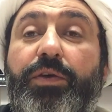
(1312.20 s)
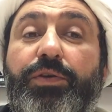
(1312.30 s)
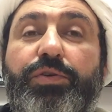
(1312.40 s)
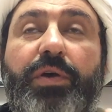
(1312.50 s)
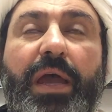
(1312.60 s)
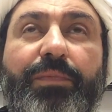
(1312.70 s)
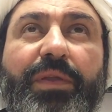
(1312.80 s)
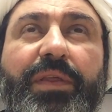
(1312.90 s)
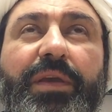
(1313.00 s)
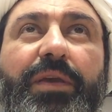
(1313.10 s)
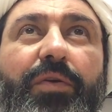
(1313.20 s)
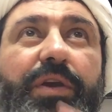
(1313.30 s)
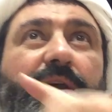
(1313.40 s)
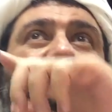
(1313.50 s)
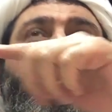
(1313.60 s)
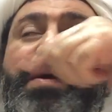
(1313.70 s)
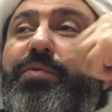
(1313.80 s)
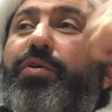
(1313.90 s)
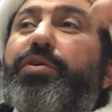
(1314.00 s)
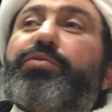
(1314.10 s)
So I was thinking, okay, I
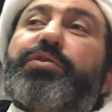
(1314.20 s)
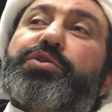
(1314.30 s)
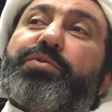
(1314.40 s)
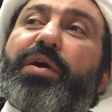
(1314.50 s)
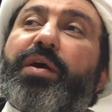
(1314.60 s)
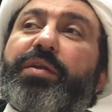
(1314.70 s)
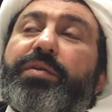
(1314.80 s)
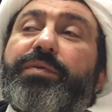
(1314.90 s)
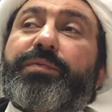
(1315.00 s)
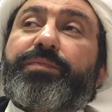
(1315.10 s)
am going to the shrine